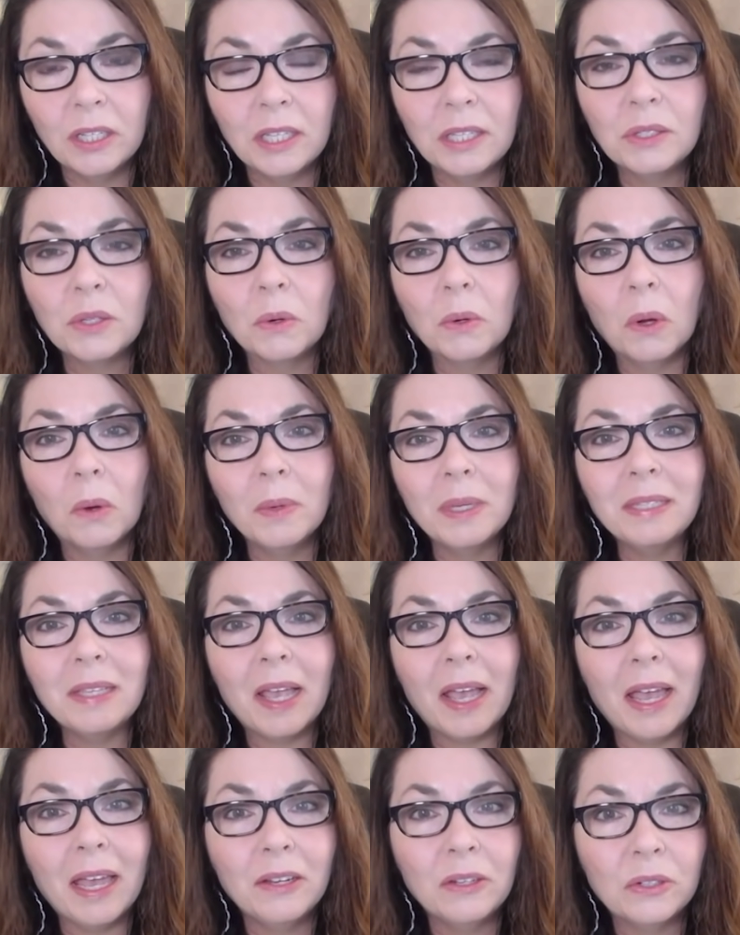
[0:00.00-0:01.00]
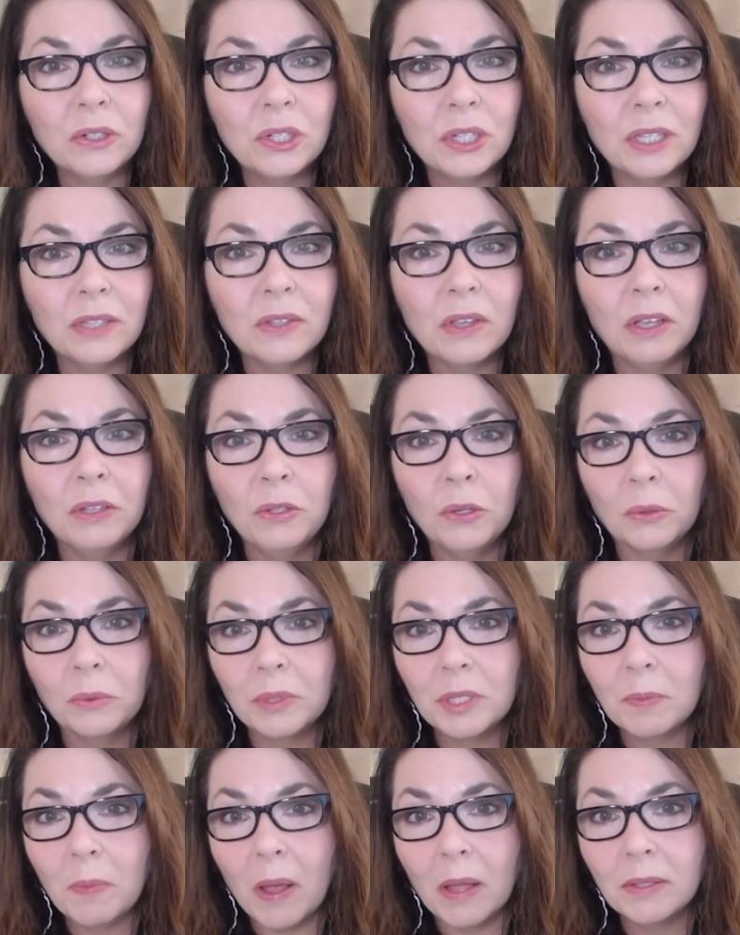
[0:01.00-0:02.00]
These are always energies, and you're
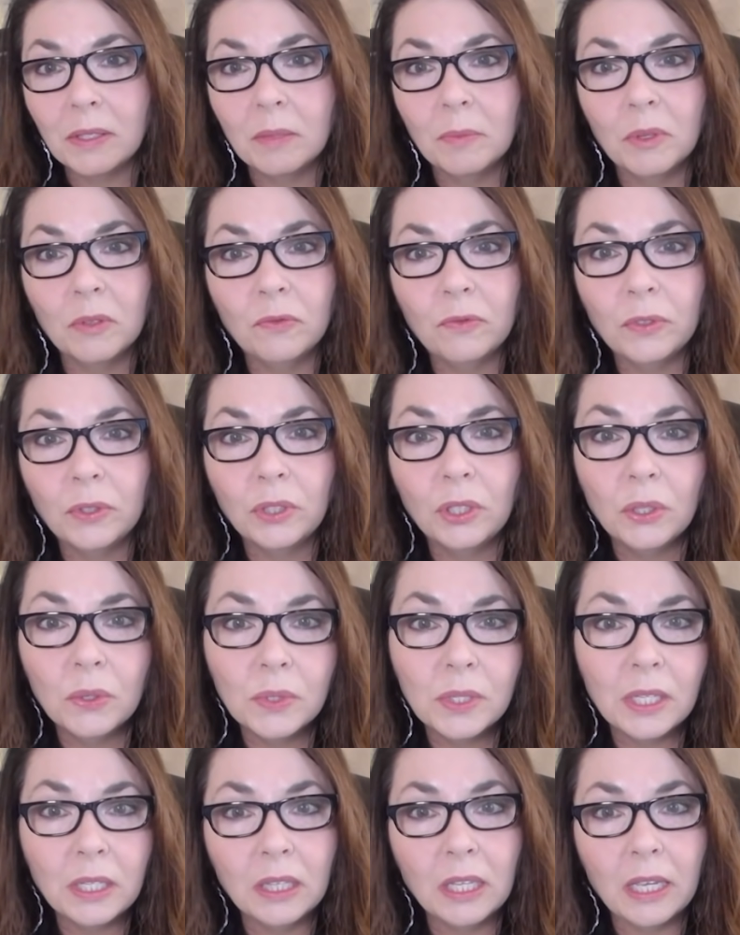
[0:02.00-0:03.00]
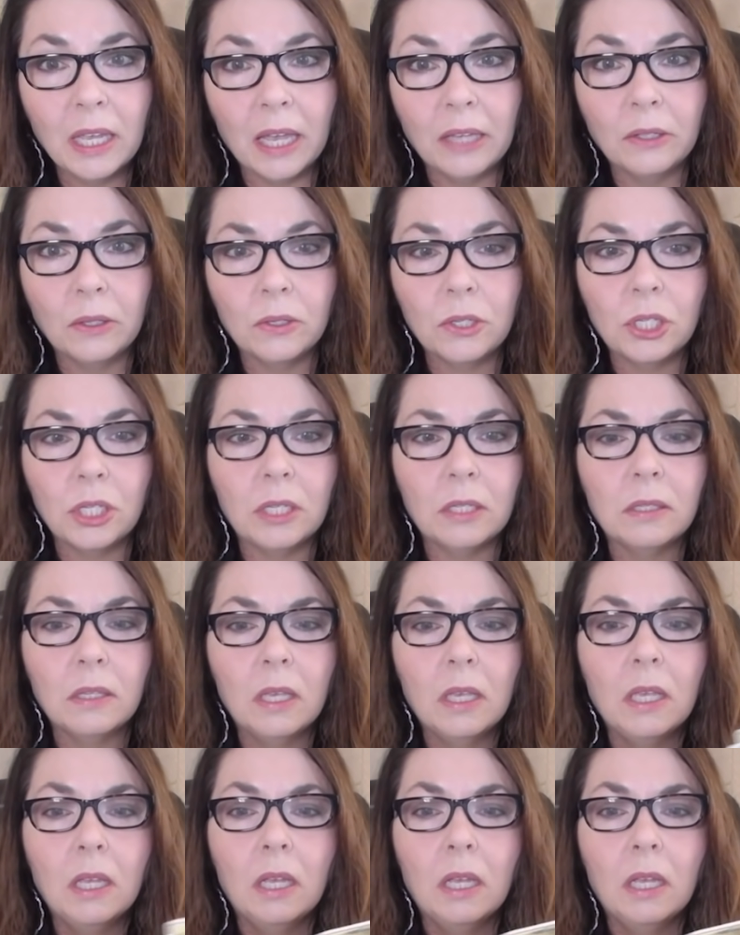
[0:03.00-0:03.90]
responsible for using the energies.